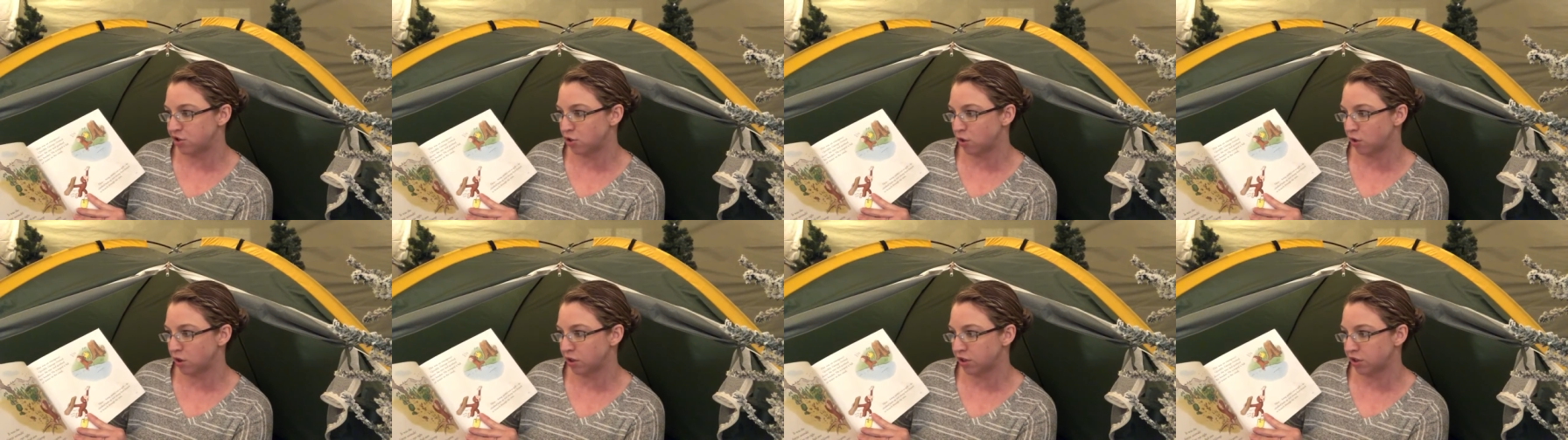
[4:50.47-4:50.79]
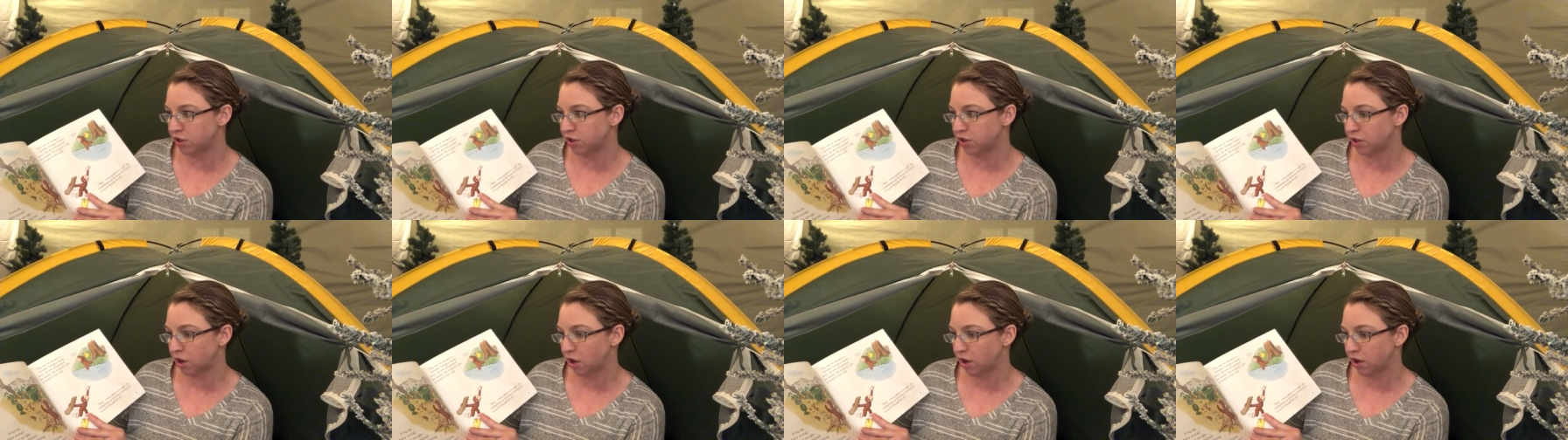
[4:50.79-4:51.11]
George
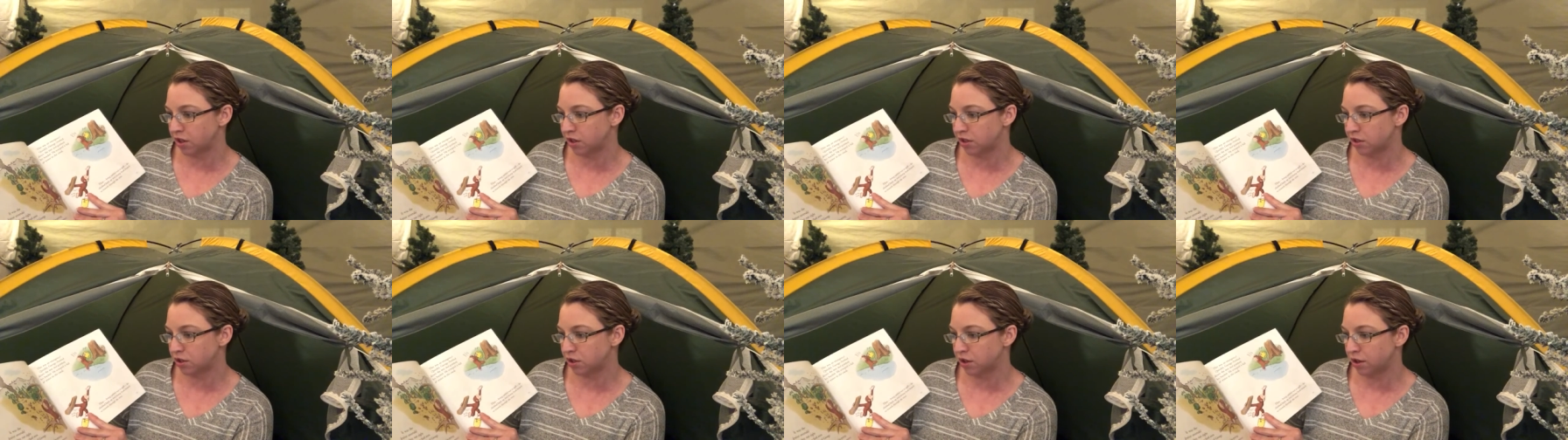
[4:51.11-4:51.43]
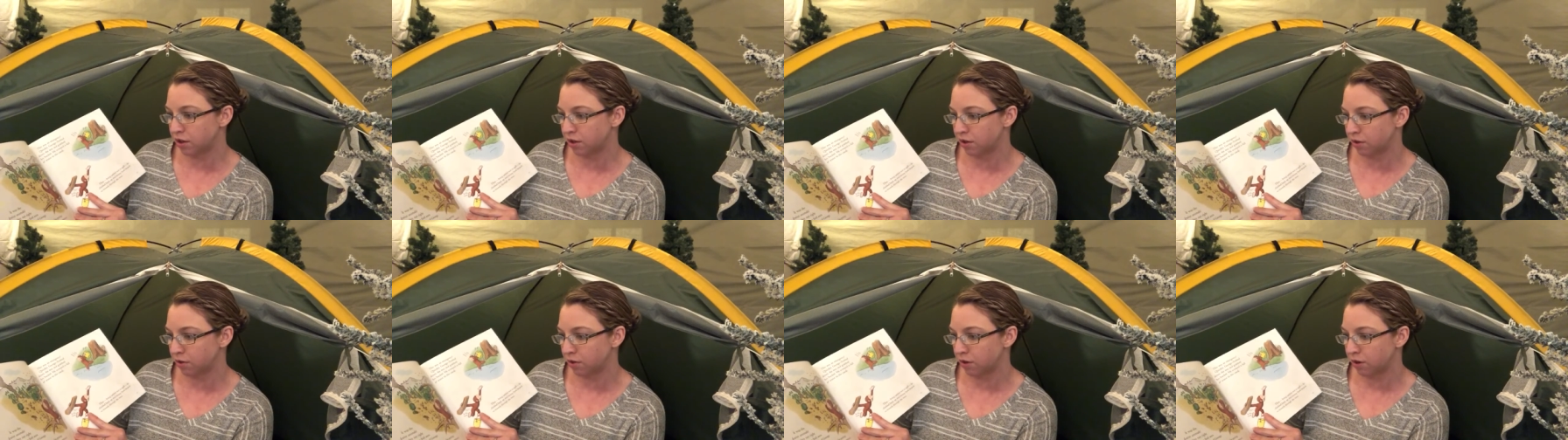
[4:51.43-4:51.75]
saw it
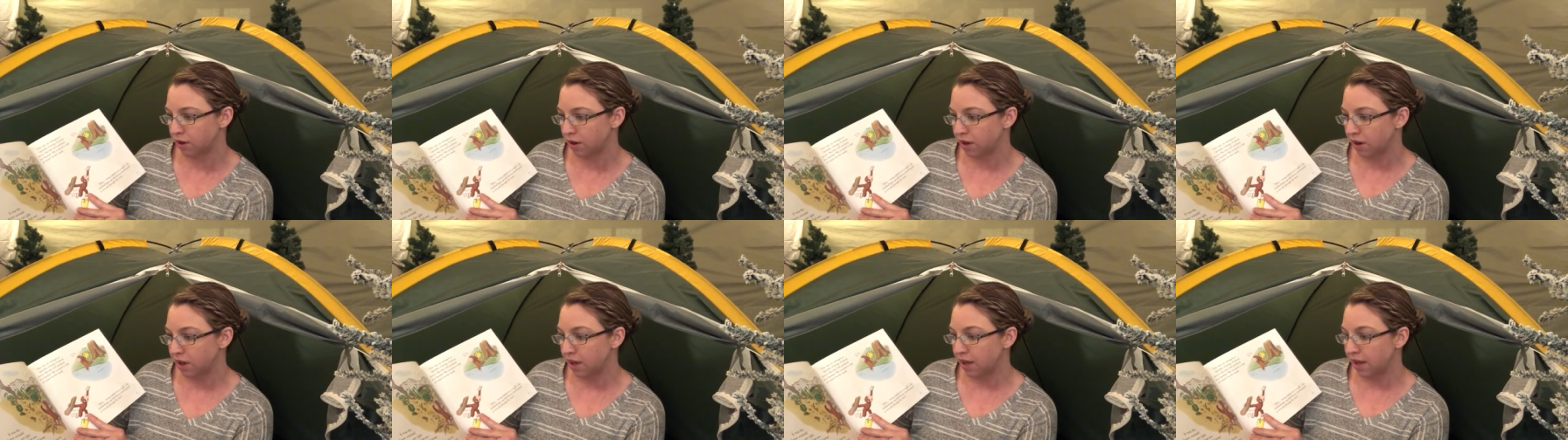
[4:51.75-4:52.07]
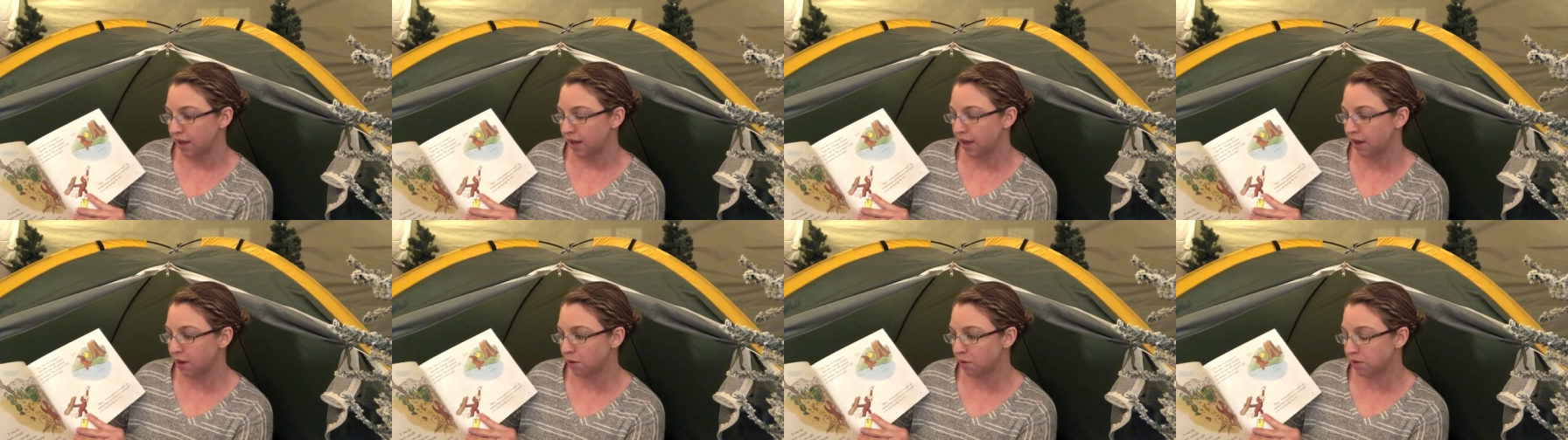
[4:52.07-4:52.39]
too.
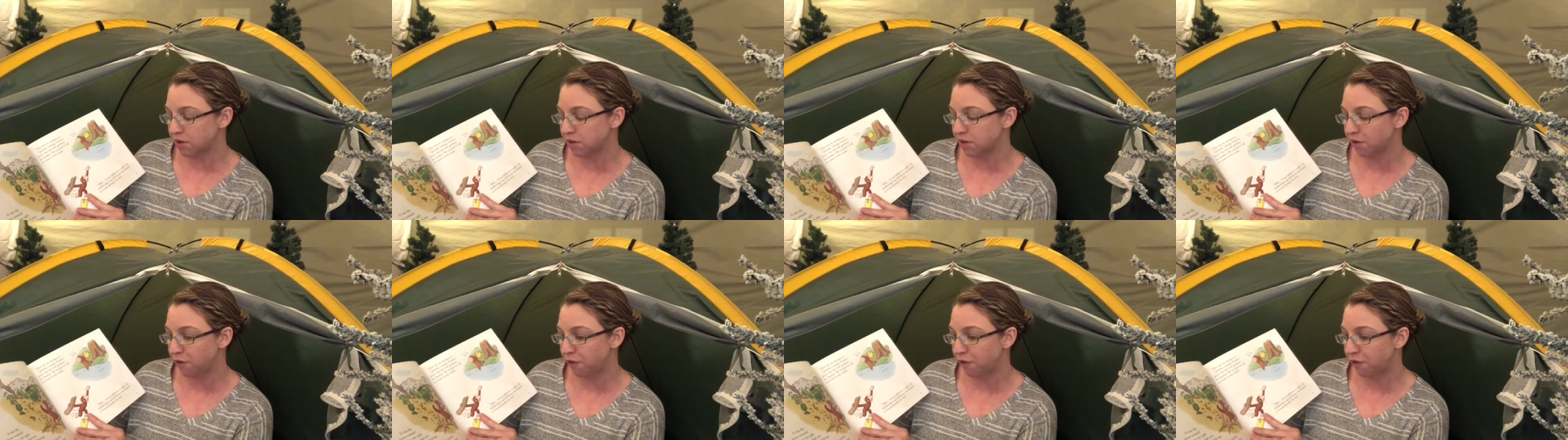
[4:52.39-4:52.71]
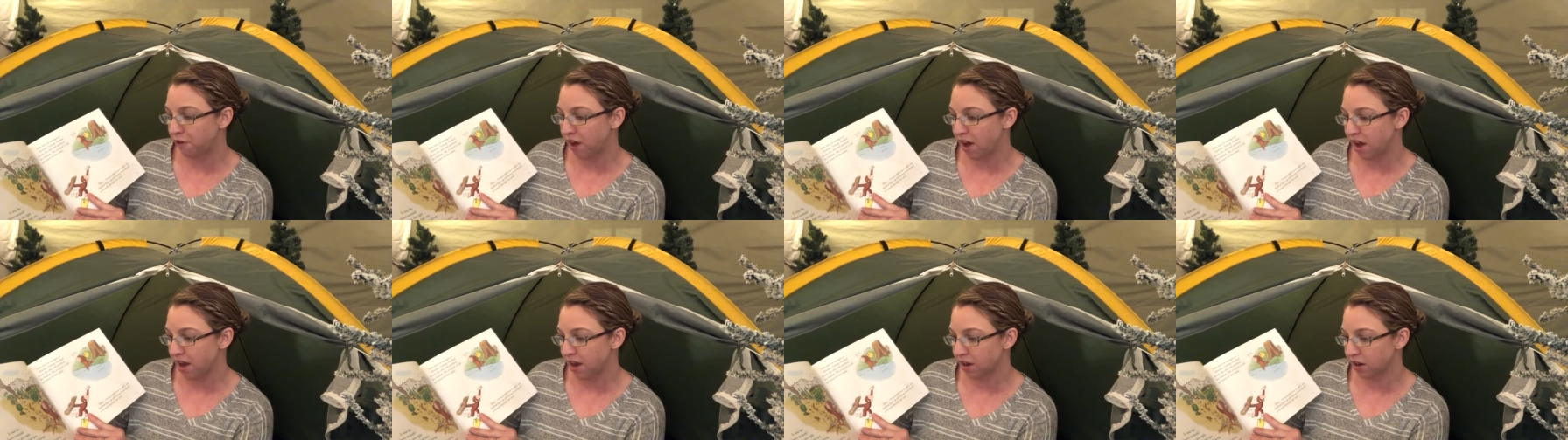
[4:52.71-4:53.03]
It was a
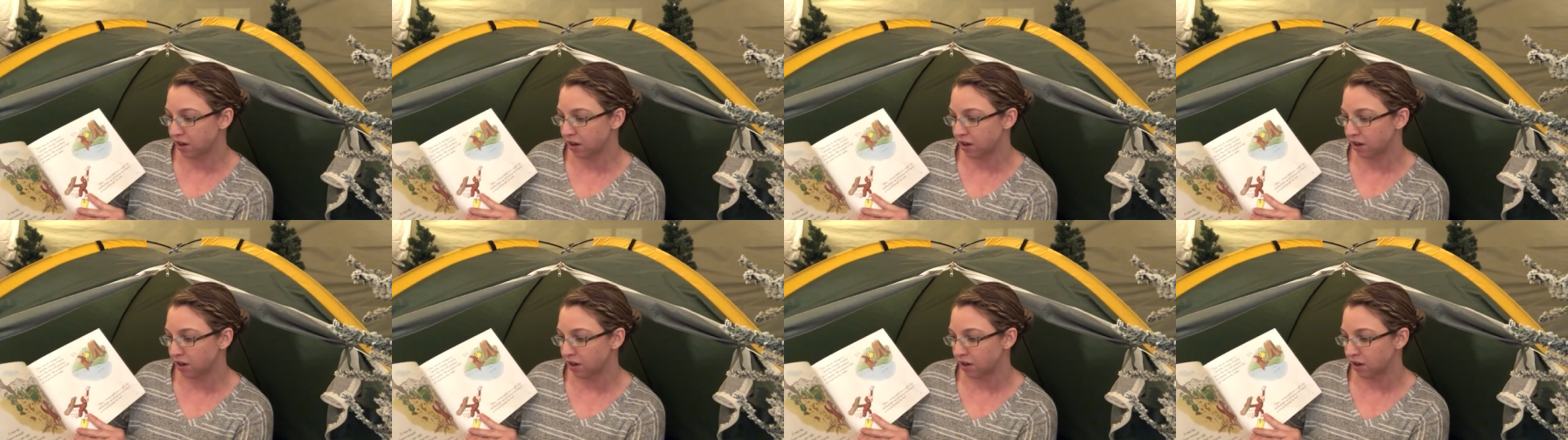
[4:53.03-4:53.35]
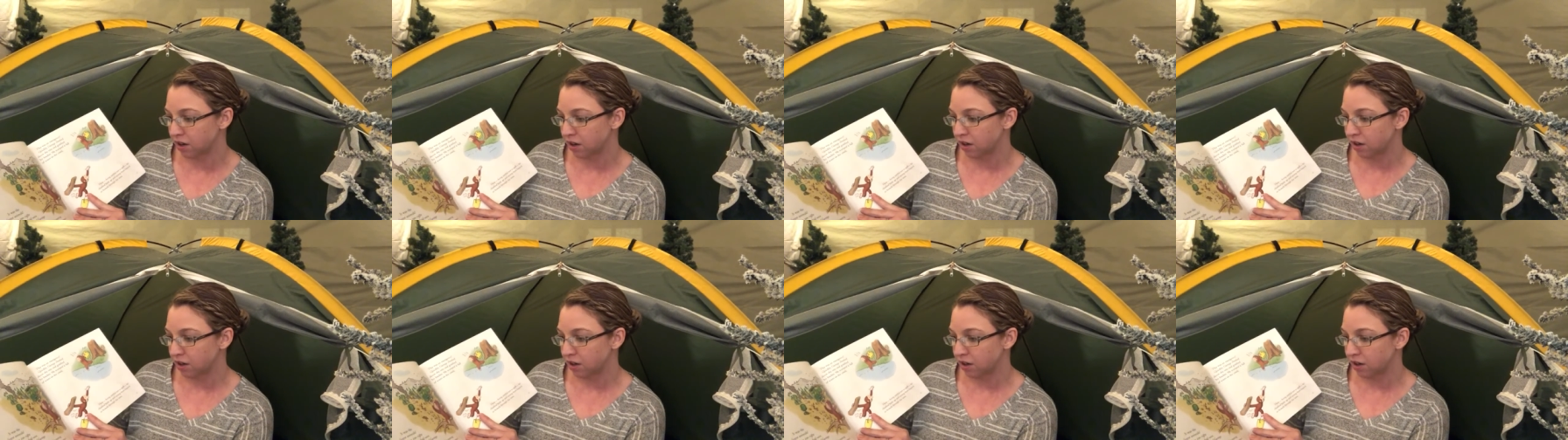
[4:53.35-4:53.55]
fire!